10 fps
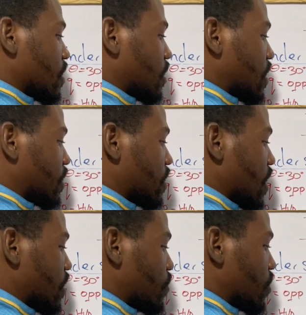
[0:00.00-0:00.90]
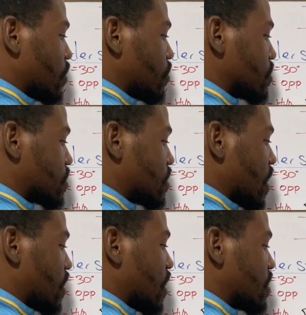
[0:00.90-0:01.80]
that tan, we're going to use
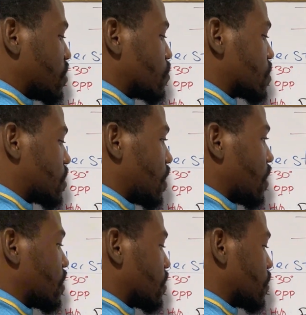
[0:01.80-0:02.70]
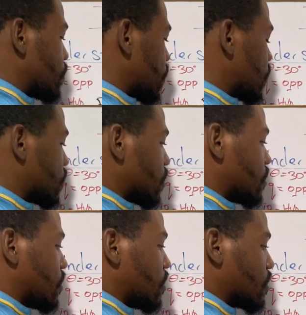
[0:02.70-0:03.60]
tan and use theta to be the
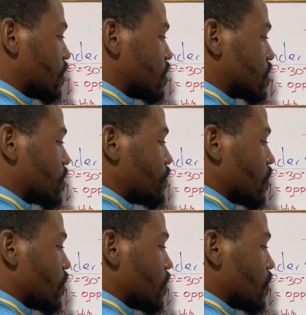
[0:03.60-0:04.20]
30 degrees.